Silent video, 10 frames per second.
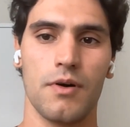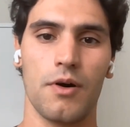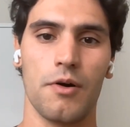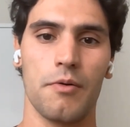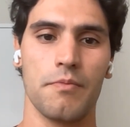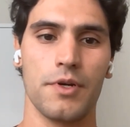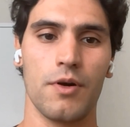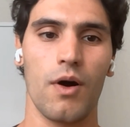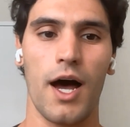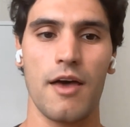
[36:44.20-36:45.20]
um, you
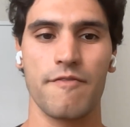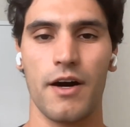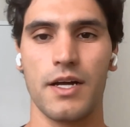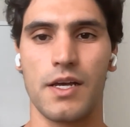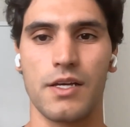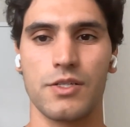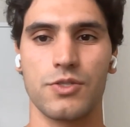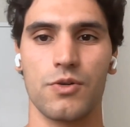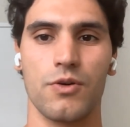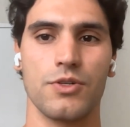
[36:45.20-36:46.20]
know, high
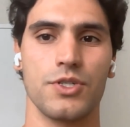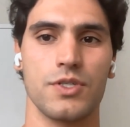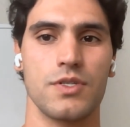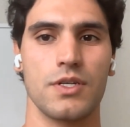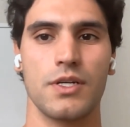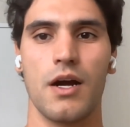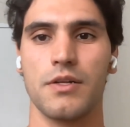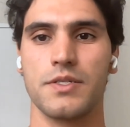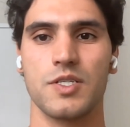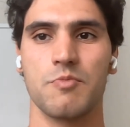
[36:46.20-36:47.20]
findings or just
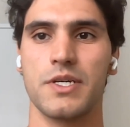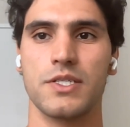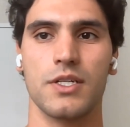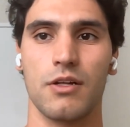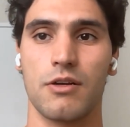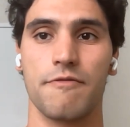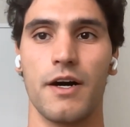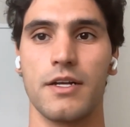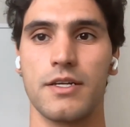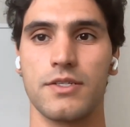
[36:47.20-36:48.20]
entirely dismiss a lot of
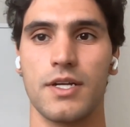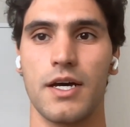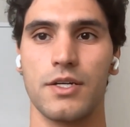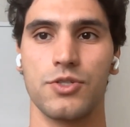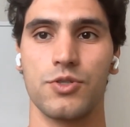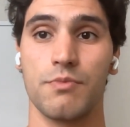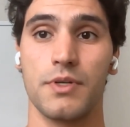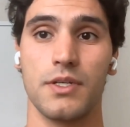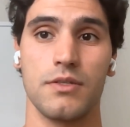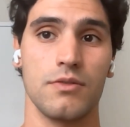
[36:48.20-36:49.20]
findings that should
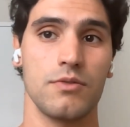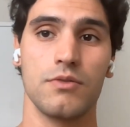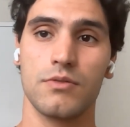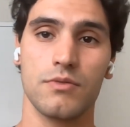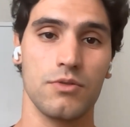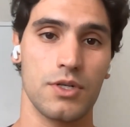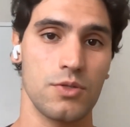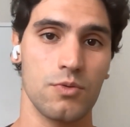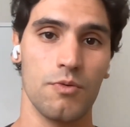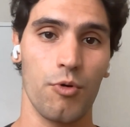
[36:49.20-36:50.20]
be
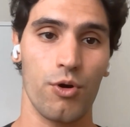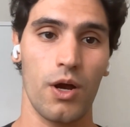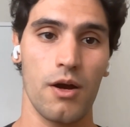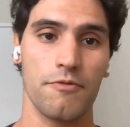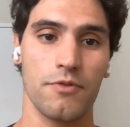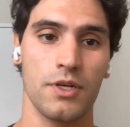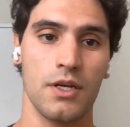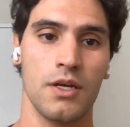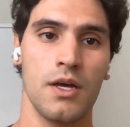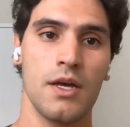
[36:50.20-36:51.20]
looking to more
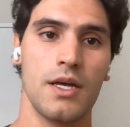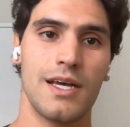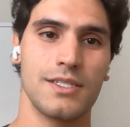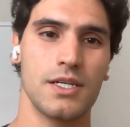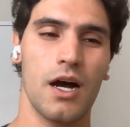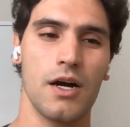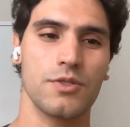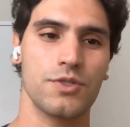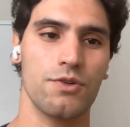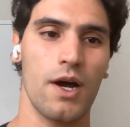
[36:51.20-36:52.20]
carefully. Is it
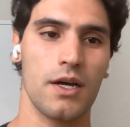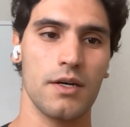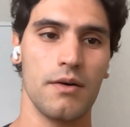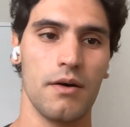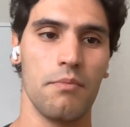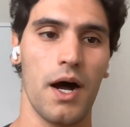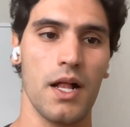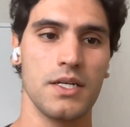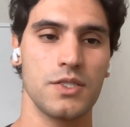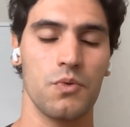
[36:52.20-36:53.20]
hard to strike a, a
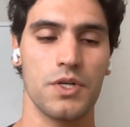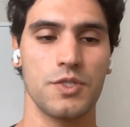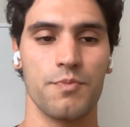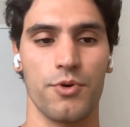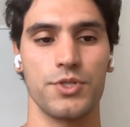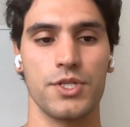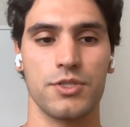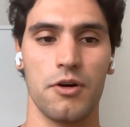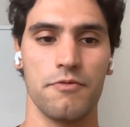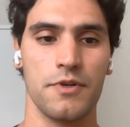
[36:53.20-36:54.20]
balance? What is the
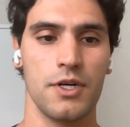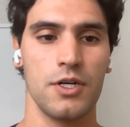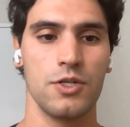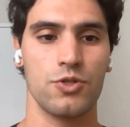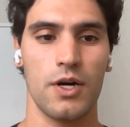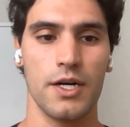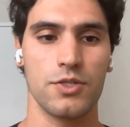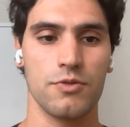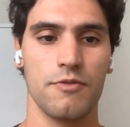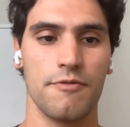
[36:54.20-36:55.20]
process of trying
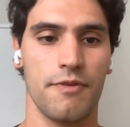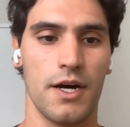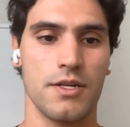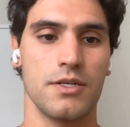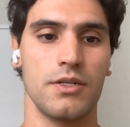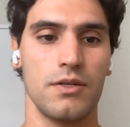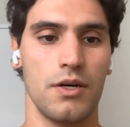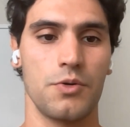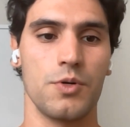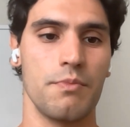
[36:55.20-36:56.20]
to find a,
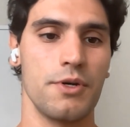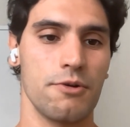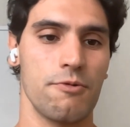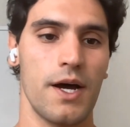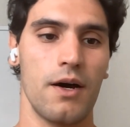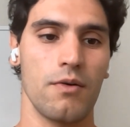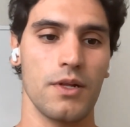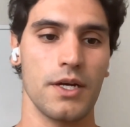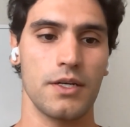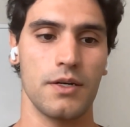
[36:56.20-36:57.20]
a good middle ground,
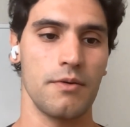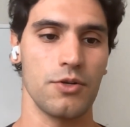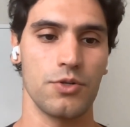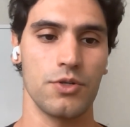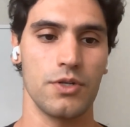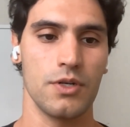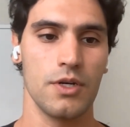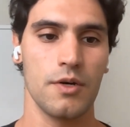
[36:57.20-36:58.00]
like a good